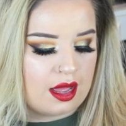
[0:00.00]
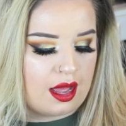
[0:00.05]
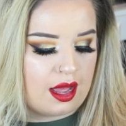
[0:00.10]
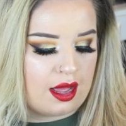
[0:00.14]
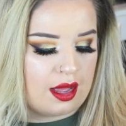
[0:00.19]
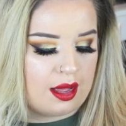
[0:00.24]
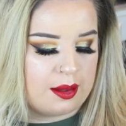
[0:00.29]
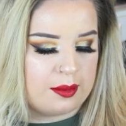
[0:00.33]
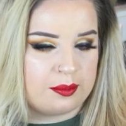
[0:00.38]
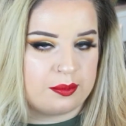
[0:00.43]

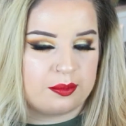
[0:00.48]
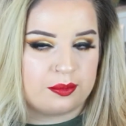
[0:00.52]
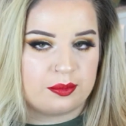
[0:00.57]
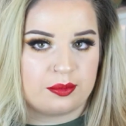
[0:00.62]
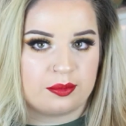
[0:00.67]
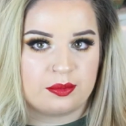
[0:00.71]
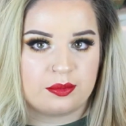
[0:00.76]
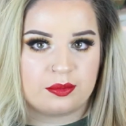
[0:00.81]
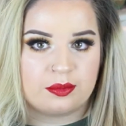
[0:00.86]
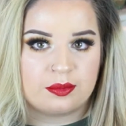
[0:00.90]

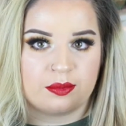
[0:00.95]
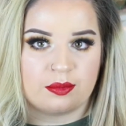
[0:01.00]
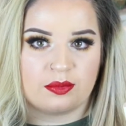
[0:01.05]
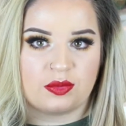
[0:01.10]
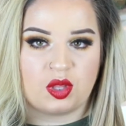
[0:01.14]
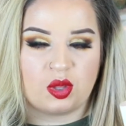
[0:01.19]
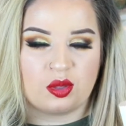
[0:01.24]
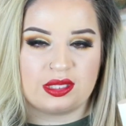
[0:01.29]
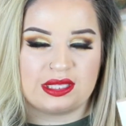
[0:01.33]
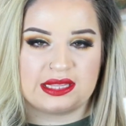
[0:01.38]

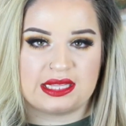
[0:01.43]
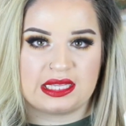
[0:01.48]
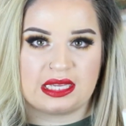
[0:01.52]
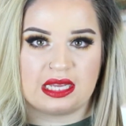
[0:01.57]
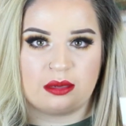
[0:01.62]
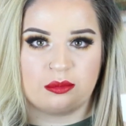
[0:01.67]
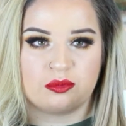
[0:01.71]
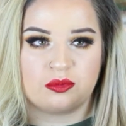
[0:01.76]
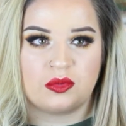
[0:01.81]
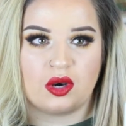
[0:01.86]
The only thing
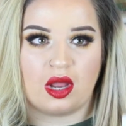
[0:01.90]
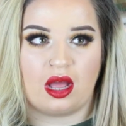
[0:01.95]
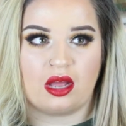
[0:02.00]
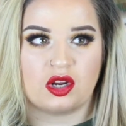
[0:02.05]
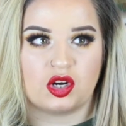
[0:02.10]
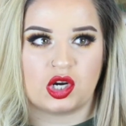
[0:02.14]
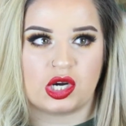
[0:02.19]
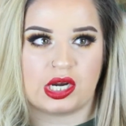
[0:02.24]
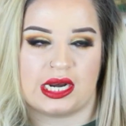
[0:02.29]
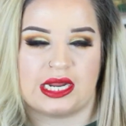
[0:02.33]
I'm
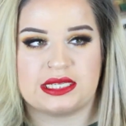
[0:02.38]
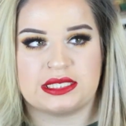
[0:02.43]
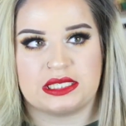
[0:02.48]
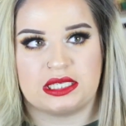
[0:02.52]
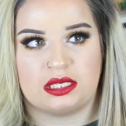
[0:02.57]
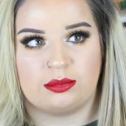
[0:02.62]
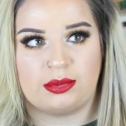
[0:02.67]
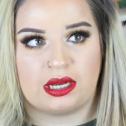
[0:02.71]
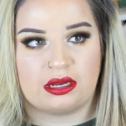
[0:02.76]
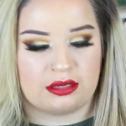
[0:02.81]
not
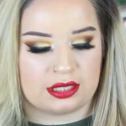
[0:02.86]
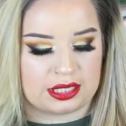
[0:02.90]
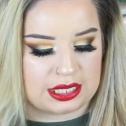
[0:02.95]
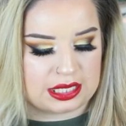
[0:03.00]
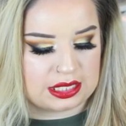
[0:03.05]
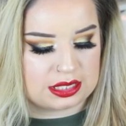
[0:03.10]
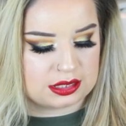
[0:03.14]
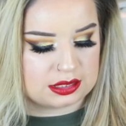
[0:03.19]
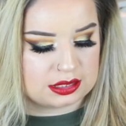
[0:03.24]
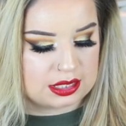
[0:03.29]
crazy about
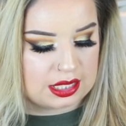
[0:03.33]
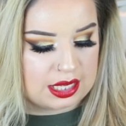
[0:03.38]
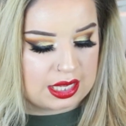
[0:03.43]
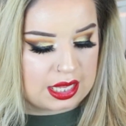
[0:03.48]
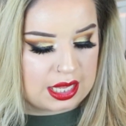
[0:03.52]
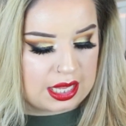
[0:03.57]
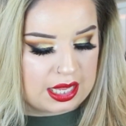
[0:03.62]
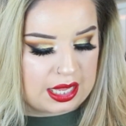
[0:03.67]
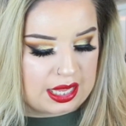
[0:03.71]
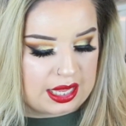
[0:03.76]
is
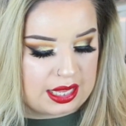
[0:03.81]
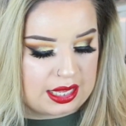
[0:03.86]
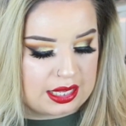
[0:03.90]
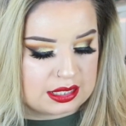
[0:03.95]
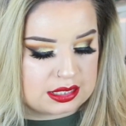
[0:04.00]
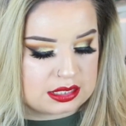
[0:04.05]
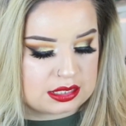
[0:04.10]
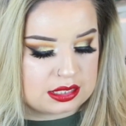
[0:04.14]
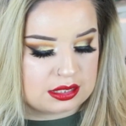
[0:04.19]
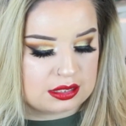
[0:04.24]

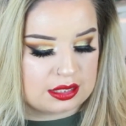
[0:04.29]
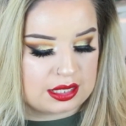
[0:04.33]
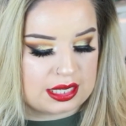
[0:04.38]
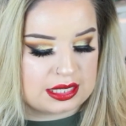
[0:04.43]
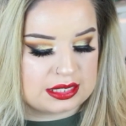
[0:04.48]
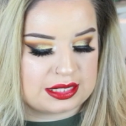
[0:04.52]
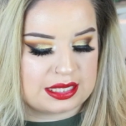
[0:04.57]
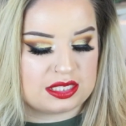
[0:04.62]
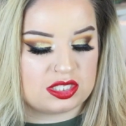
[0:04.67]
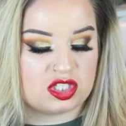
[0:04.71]
it
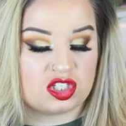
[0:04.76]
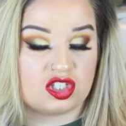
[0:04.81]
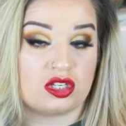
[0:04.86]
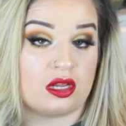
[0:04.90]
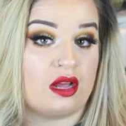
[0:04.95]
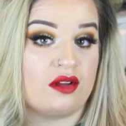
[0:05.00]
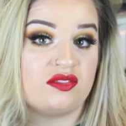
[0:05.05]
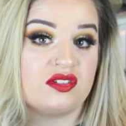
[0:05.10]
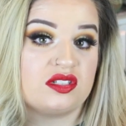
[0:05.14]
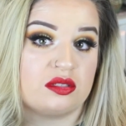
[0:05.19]
is a
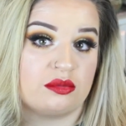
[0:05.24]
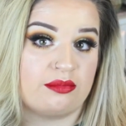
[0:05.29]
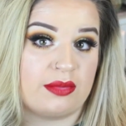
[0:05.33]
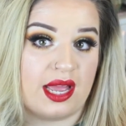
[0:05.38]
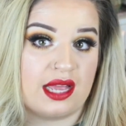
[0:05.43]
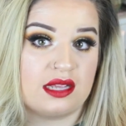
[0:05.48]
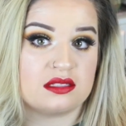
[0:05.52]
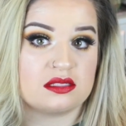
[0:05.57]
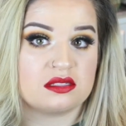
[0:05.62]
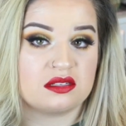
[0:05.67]
soft
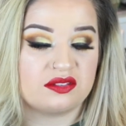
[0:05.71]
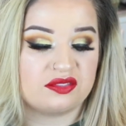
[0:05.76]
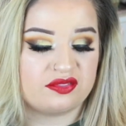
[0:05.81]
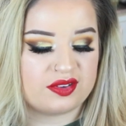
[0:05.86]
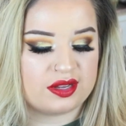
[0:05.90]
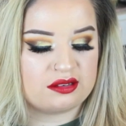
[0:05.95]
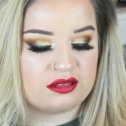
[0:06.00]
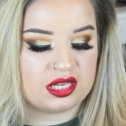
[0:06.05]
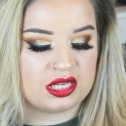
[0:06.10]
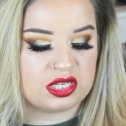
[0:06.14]
matte
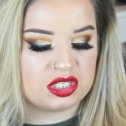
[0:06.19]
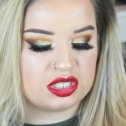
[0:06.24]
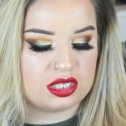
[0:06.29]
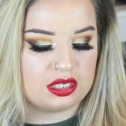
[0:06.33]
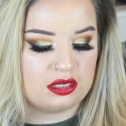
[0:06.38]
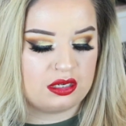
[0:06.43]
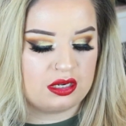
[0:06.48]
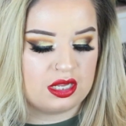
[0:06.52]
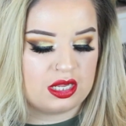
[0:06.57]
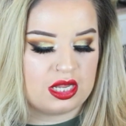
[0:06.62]

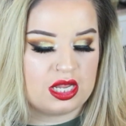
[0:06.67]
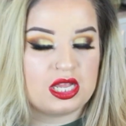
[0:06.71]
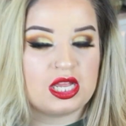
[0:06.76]
foundation.